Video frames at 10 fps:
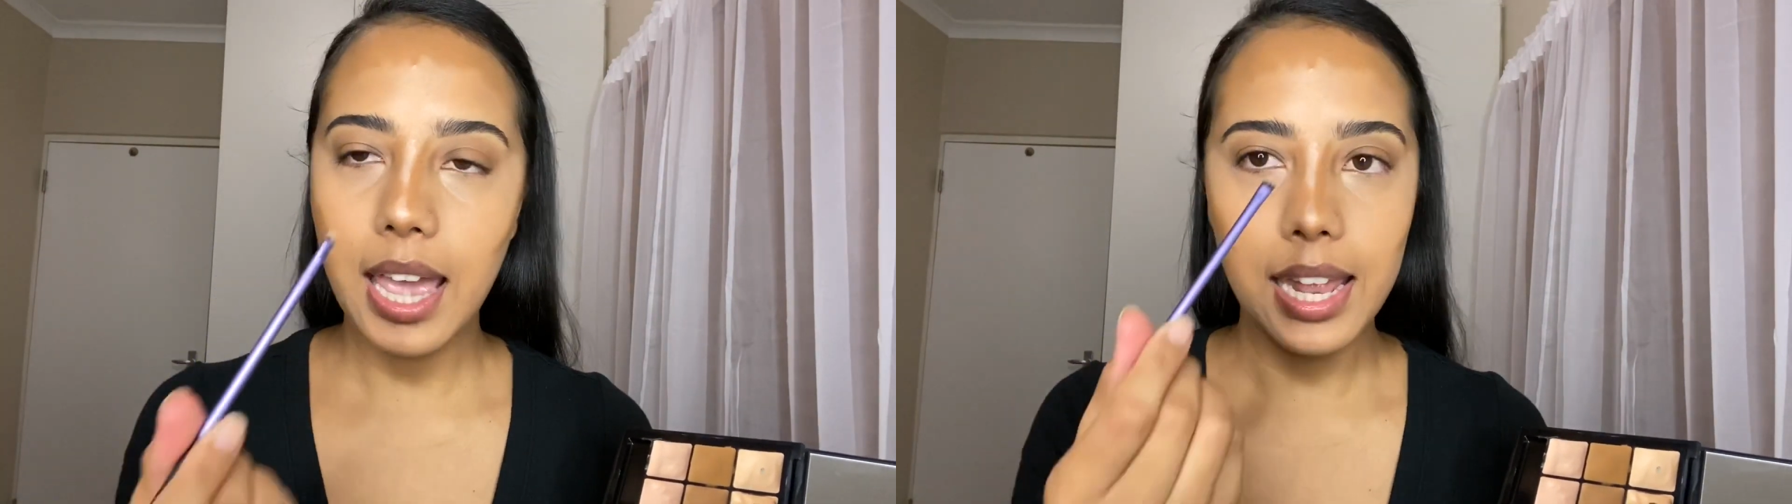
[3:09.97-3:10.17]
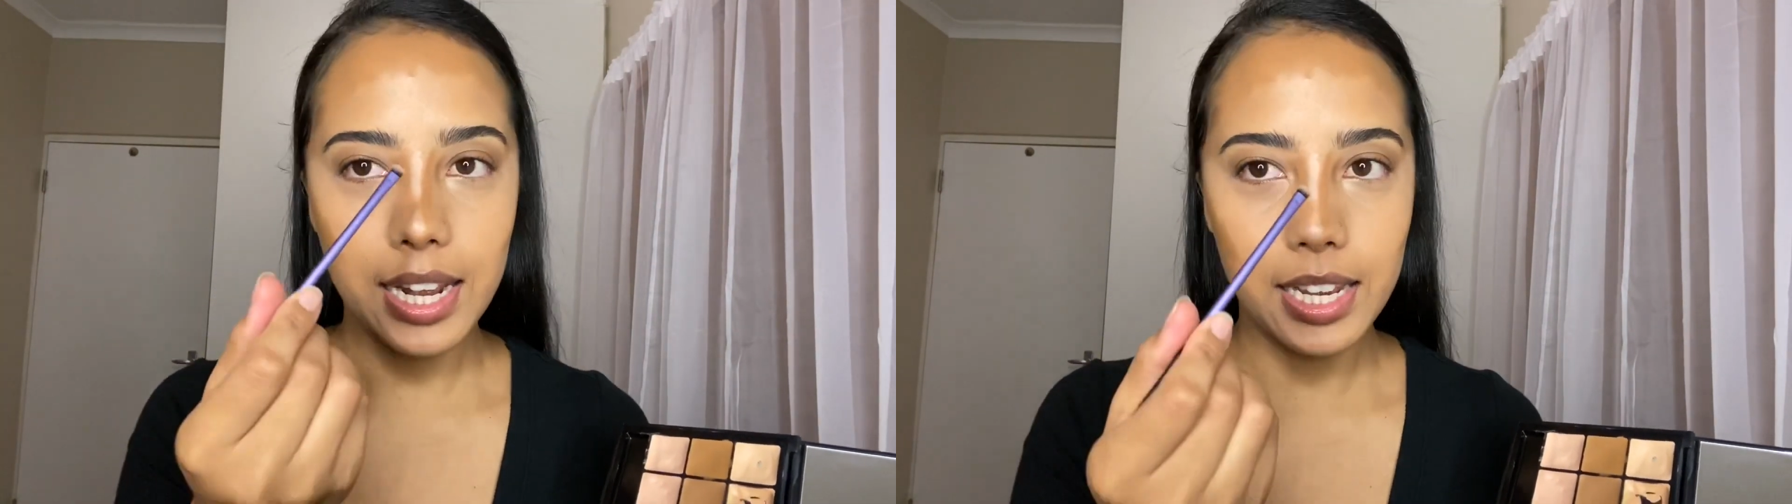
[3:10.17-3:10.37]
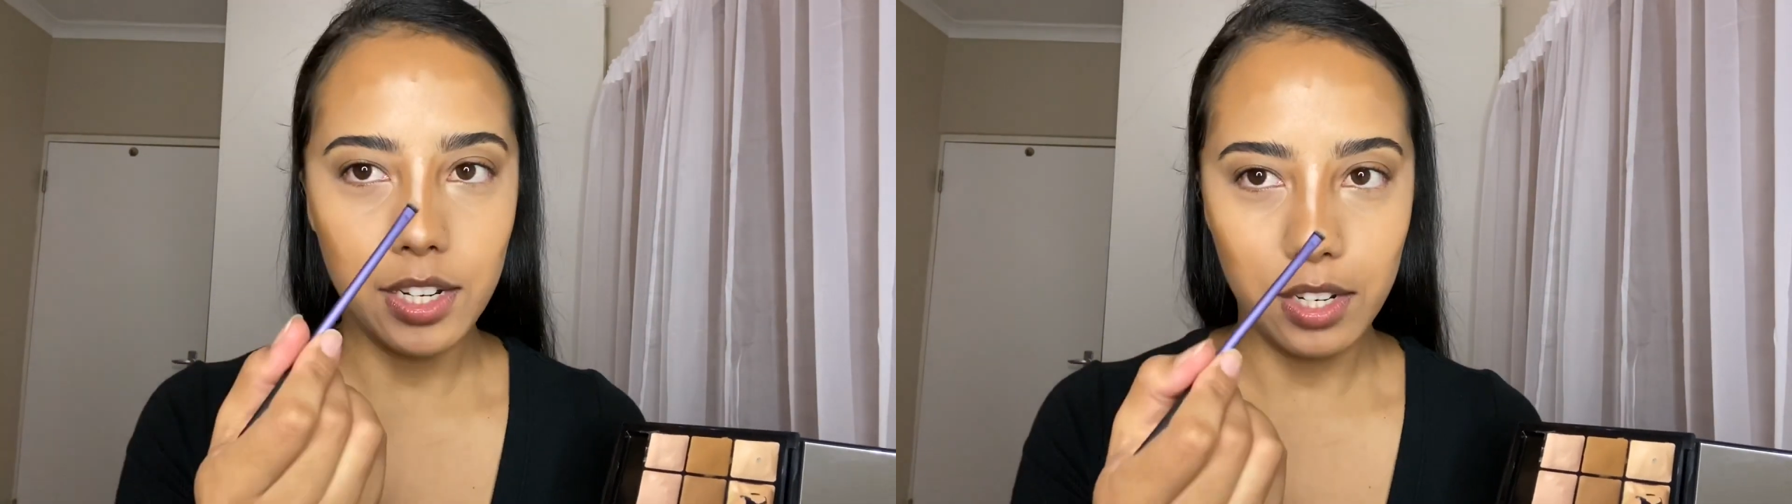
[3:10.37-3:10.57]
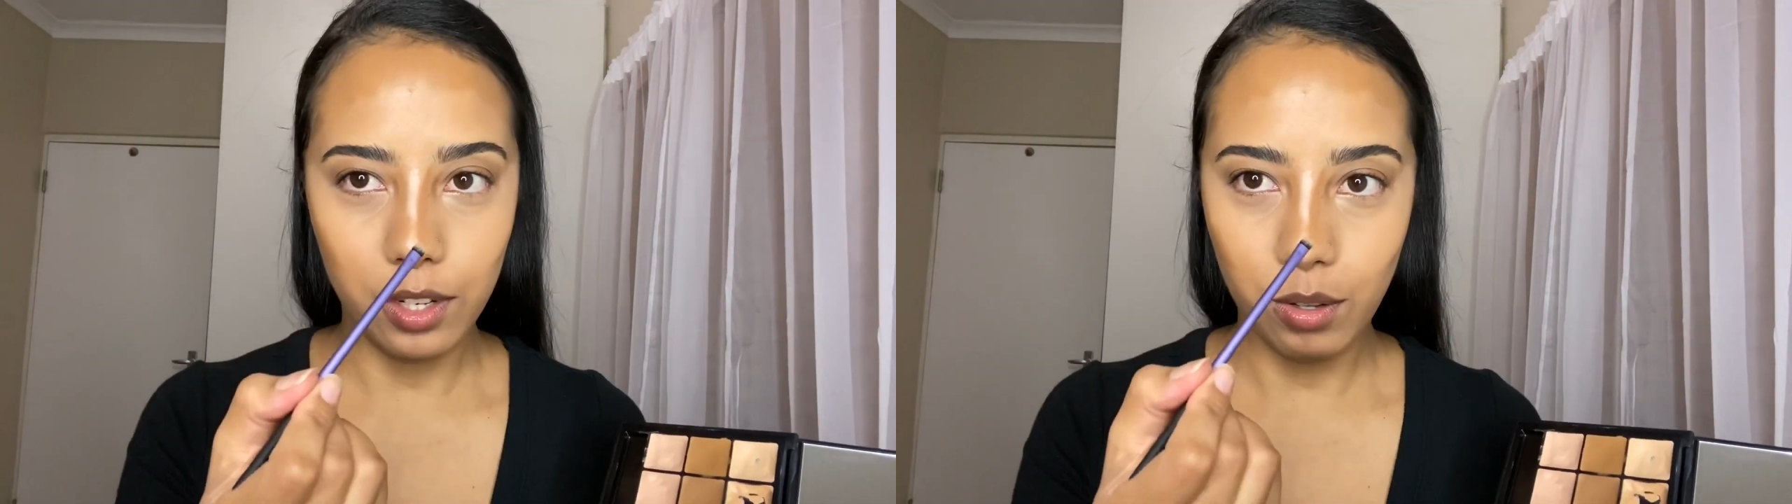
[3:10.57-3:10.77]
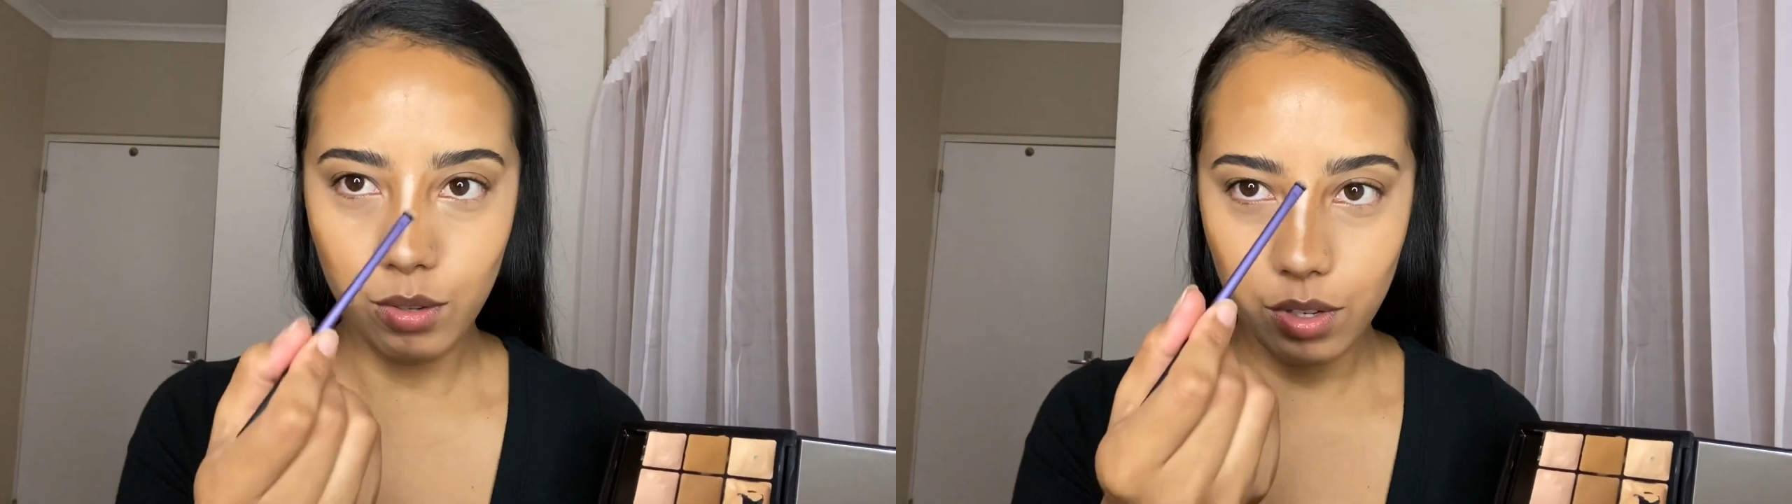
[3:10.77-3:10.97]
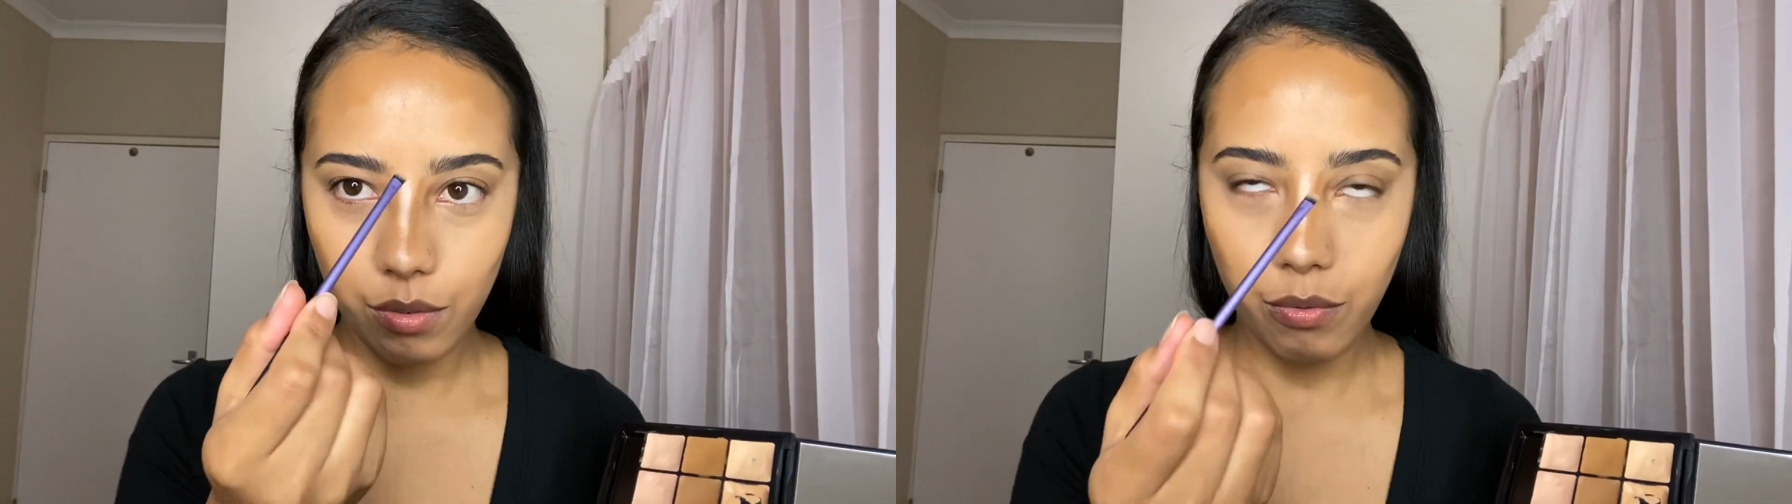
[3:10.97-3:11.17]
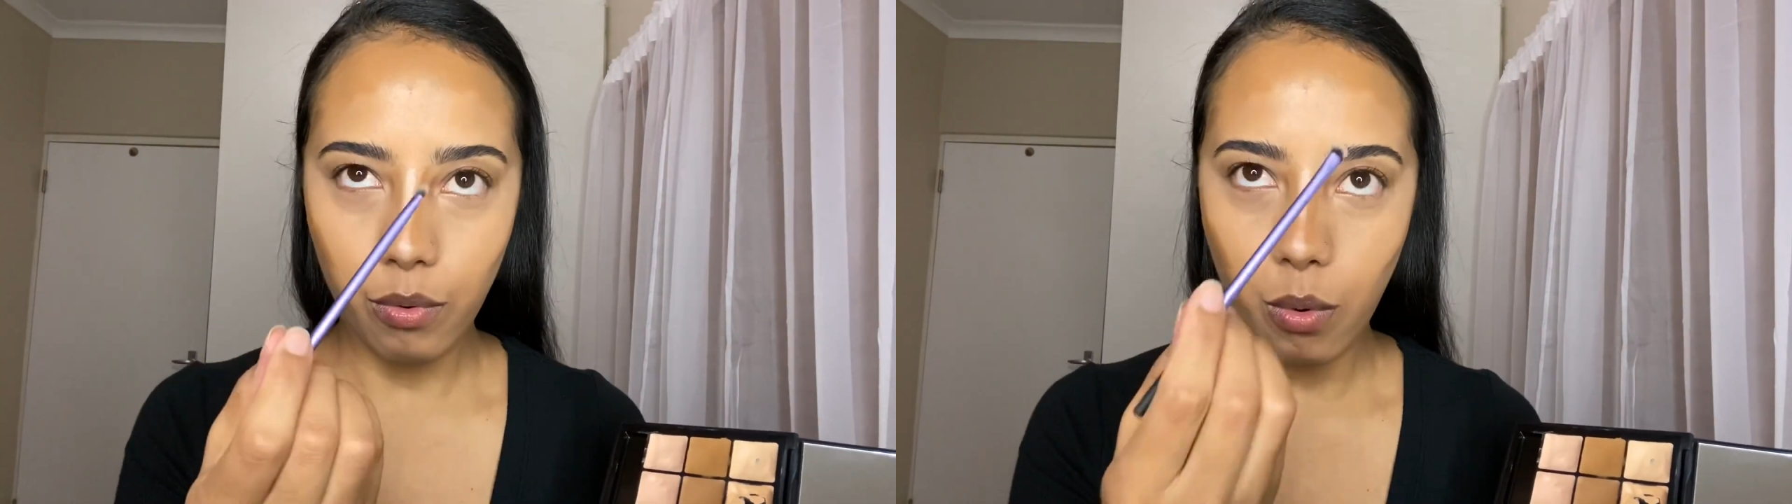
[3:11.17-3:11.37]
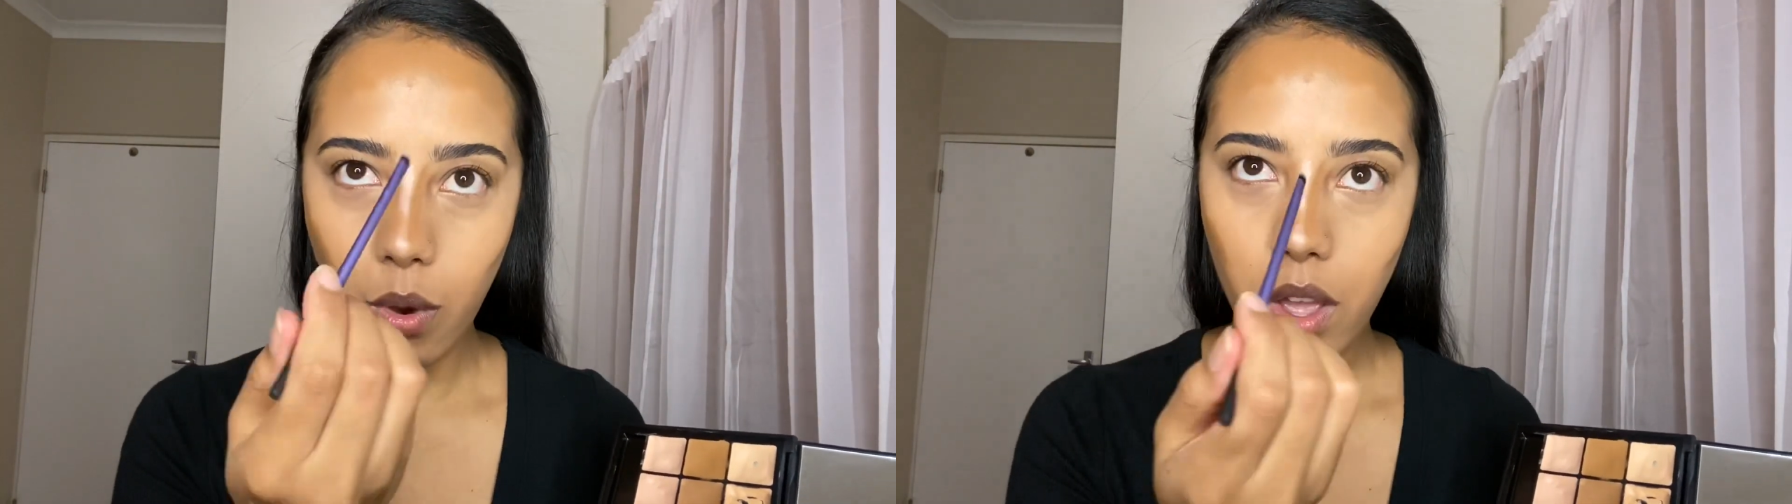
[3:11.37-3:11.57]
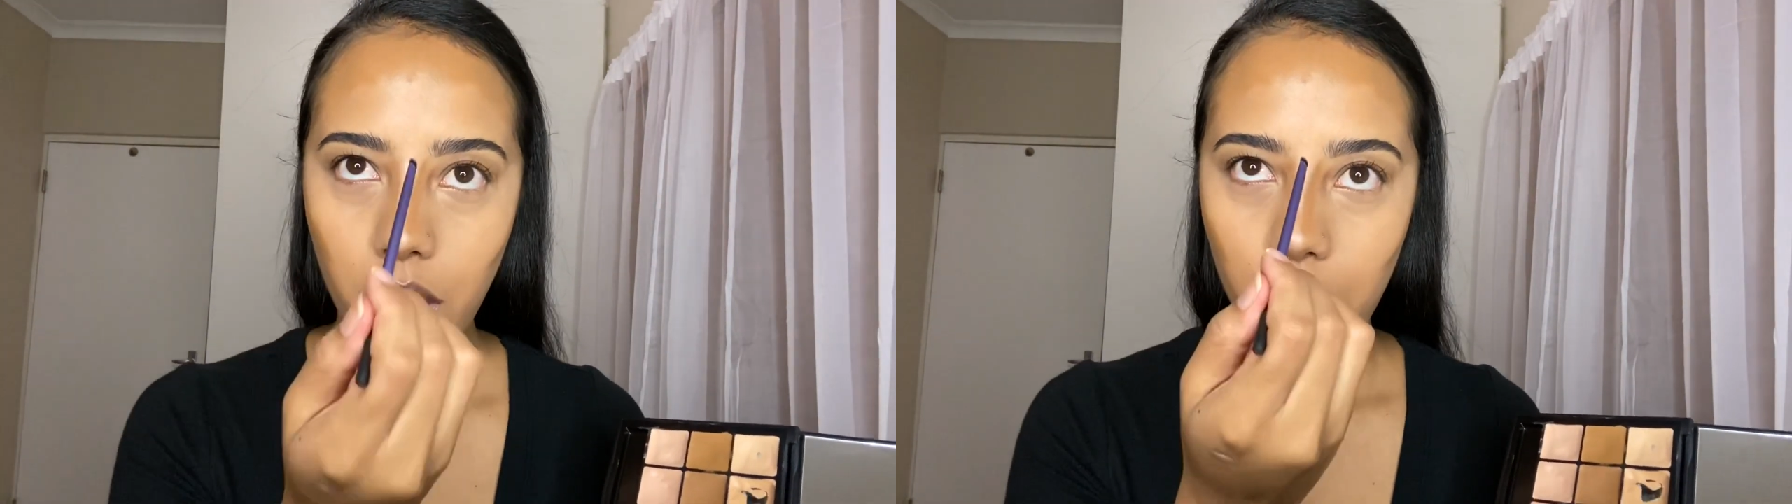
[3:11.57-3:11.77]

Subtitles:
and I can use it for